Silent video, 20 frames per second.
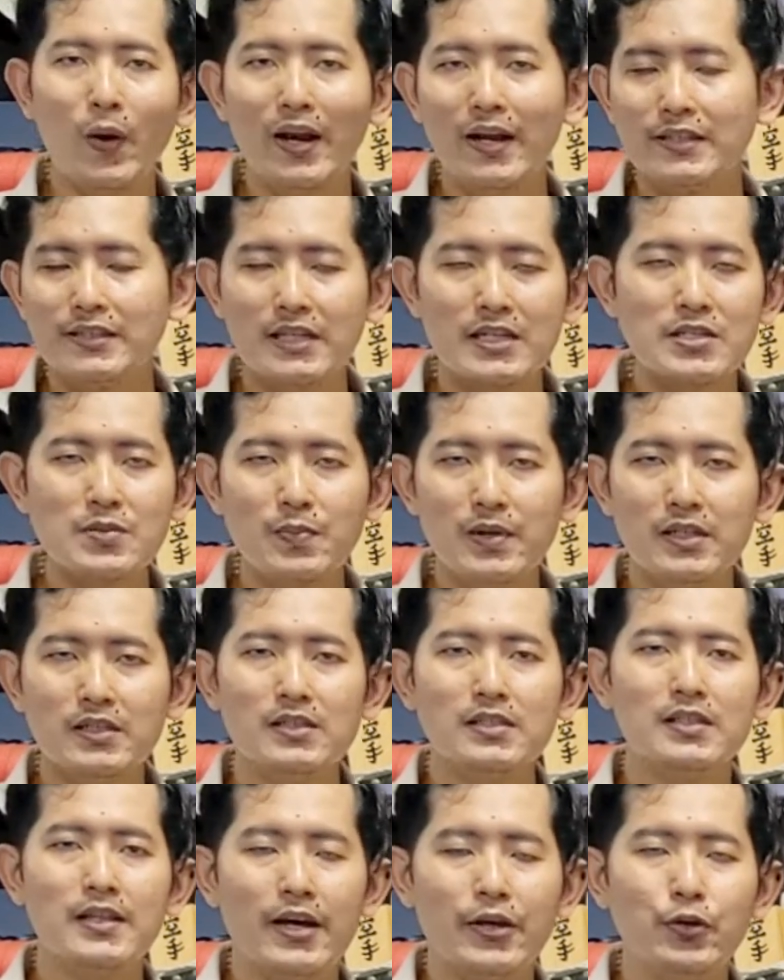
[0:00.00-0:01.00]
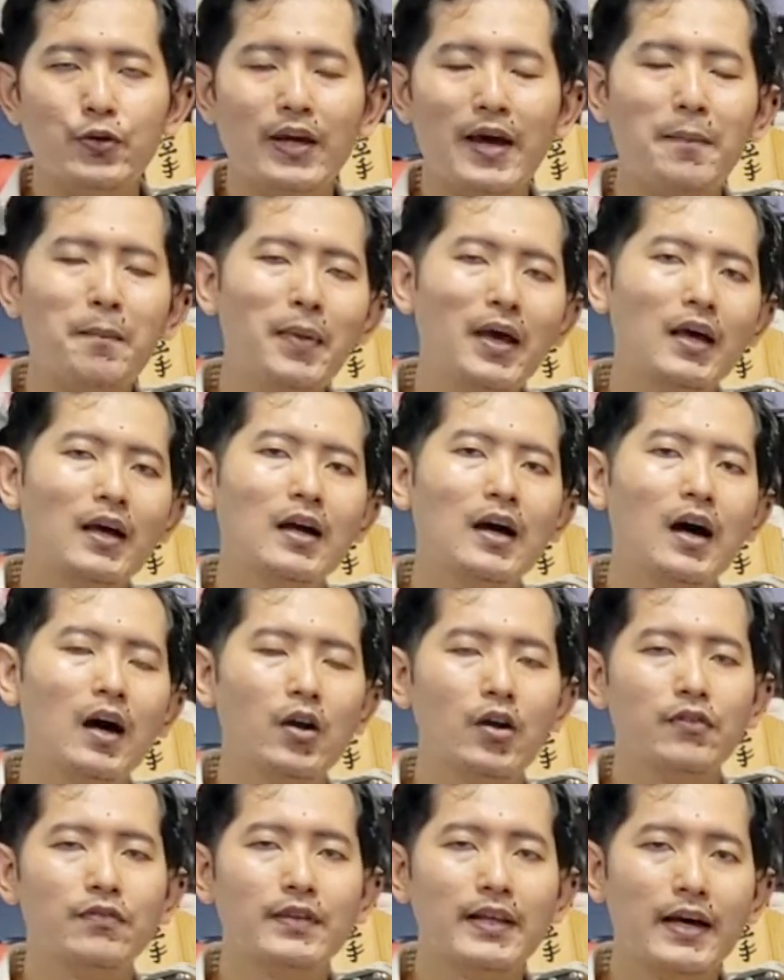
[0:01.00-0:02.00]
weight adjustments that you can make
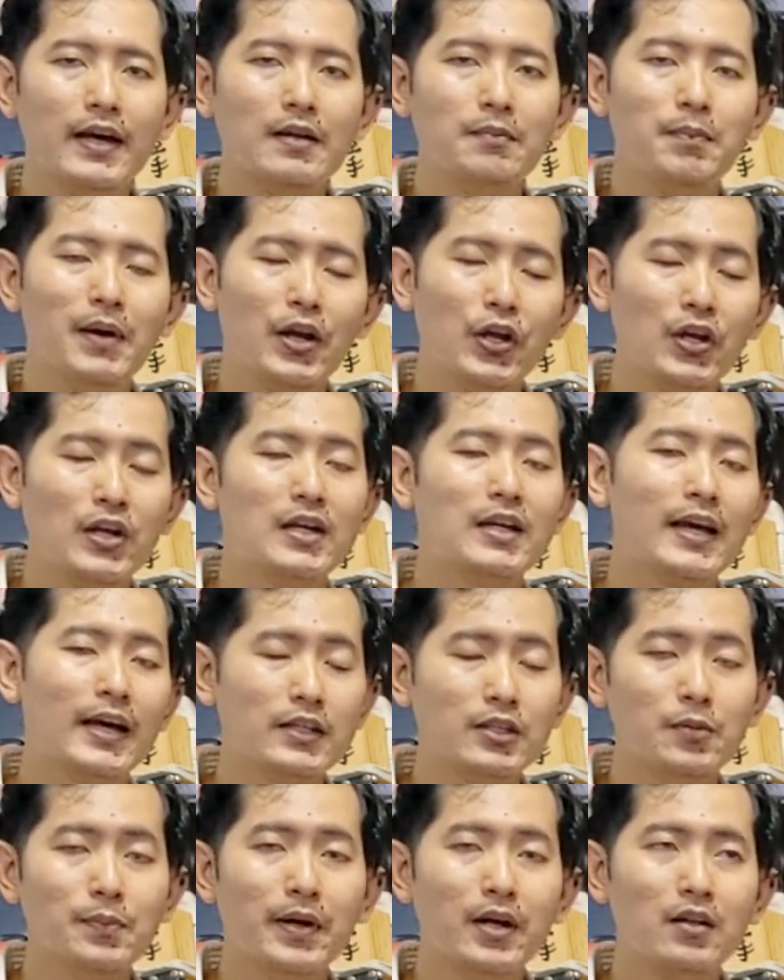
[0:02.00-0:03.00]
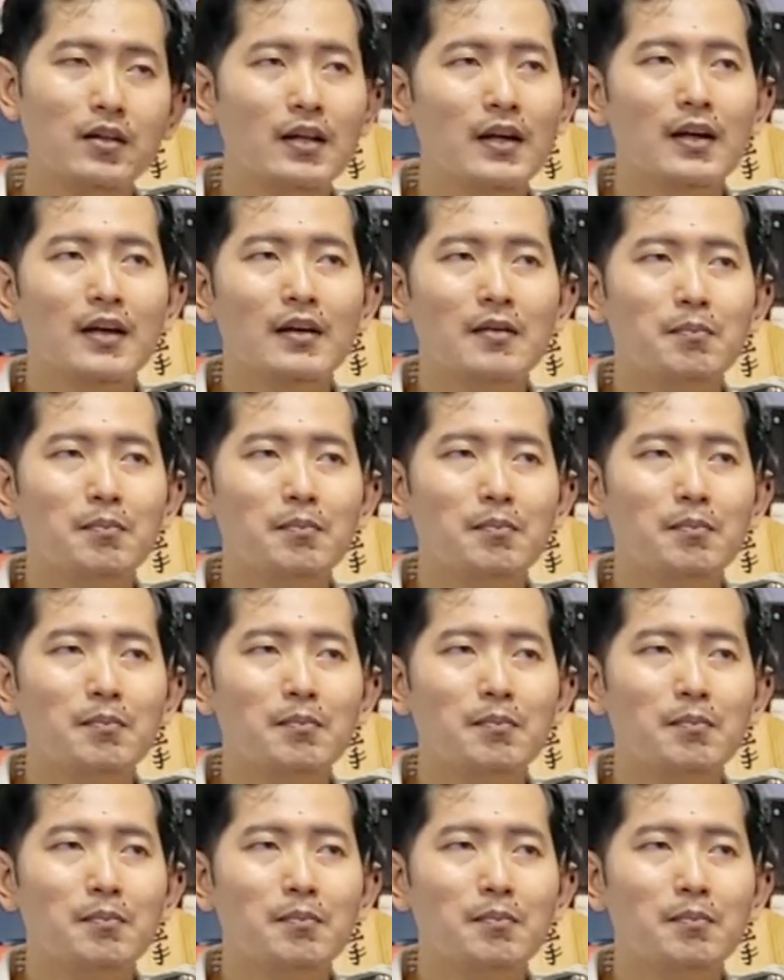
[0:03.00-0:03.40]
out of that particular kettlebell.